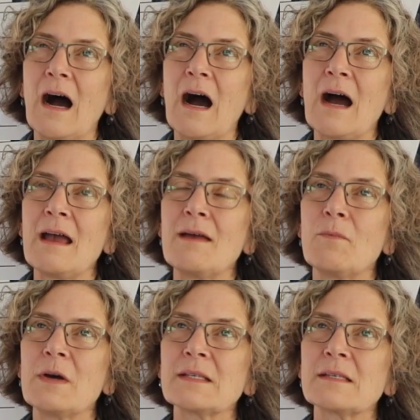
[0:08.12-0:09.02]
I
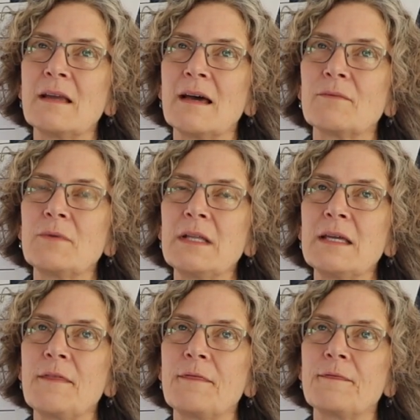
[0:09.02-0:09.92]
was not
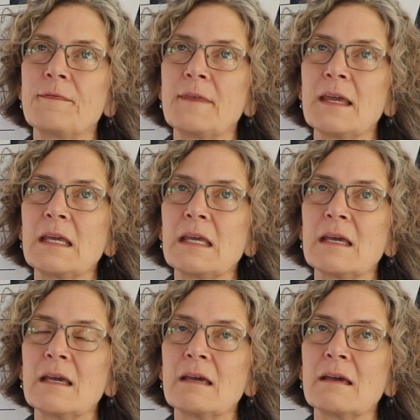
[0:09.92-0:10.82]
really
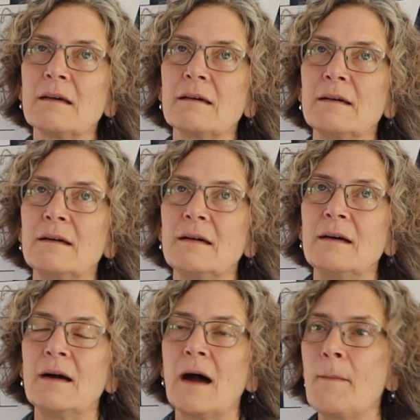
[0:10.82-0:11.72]
thinking
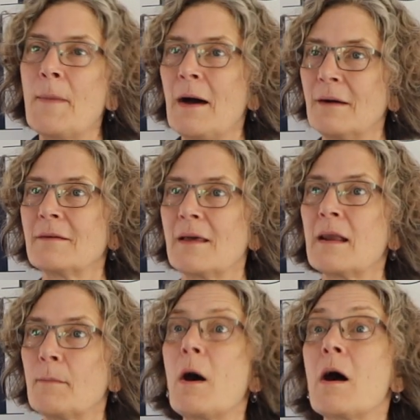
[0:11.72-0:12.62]
about
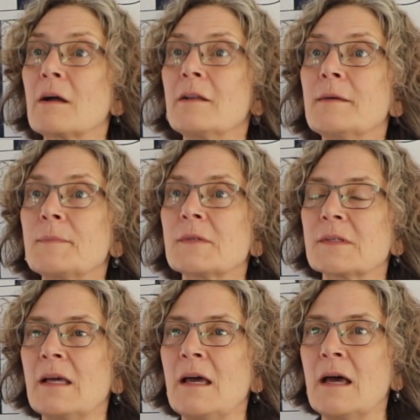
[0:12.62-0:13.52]
an
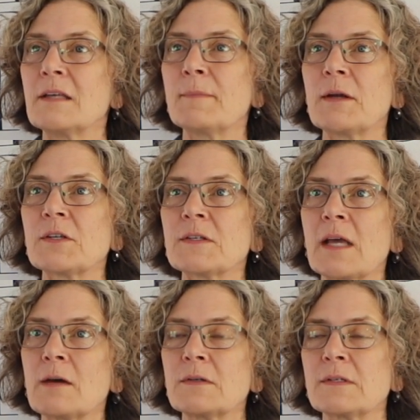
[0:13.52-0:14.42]
apocalypse as much as
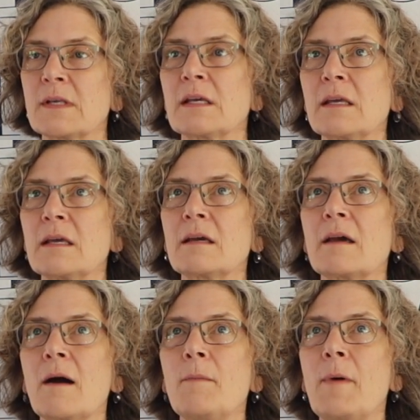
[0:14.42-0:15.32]
I was thinking
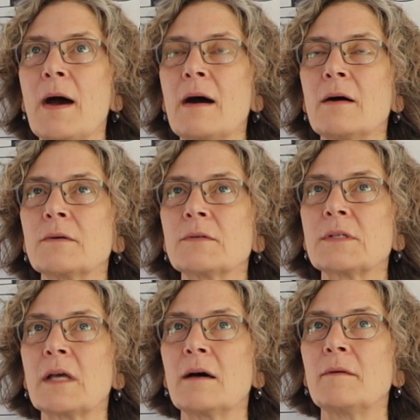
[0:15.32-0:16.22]

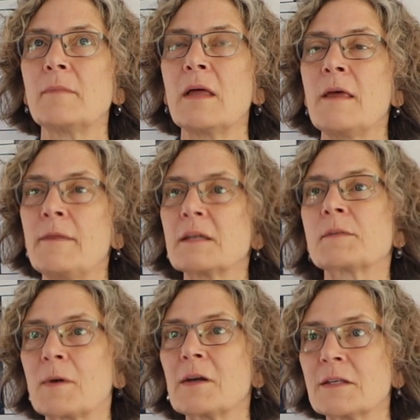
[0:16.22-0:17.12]
about the
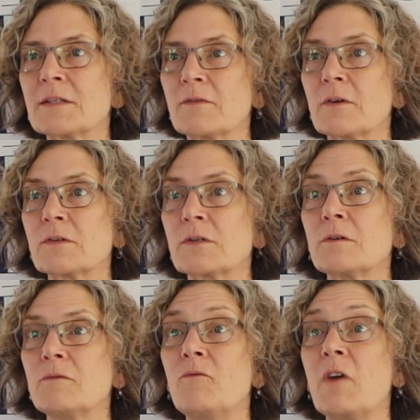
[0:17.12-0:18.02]
experience of those
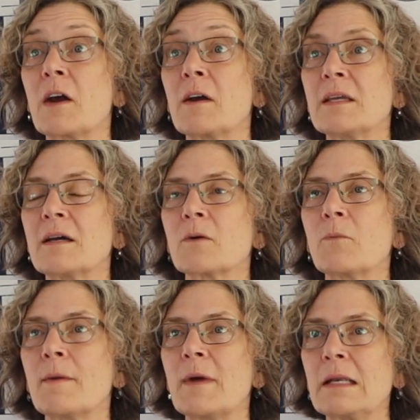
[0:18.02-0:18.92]
two very young
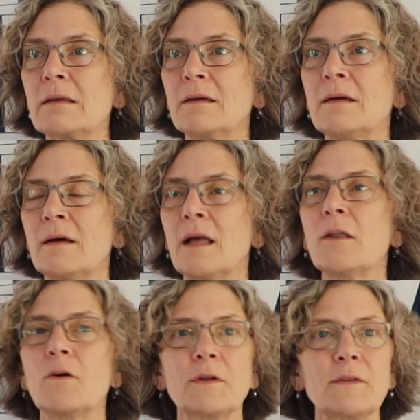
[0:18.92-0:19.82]
women
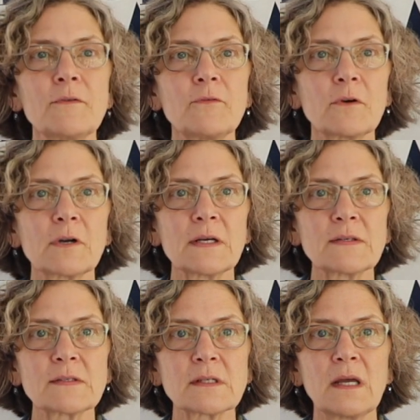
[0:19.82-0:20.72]
alone in the
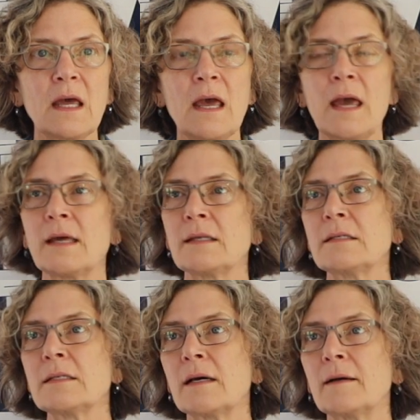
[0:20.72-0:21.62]
forest,
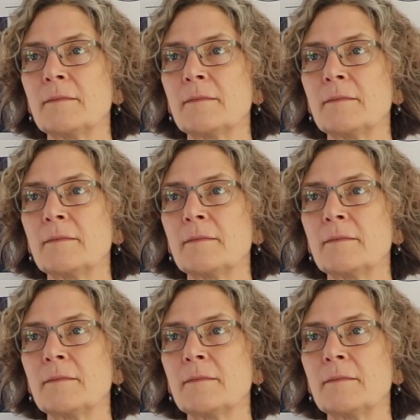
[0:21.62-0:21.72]
and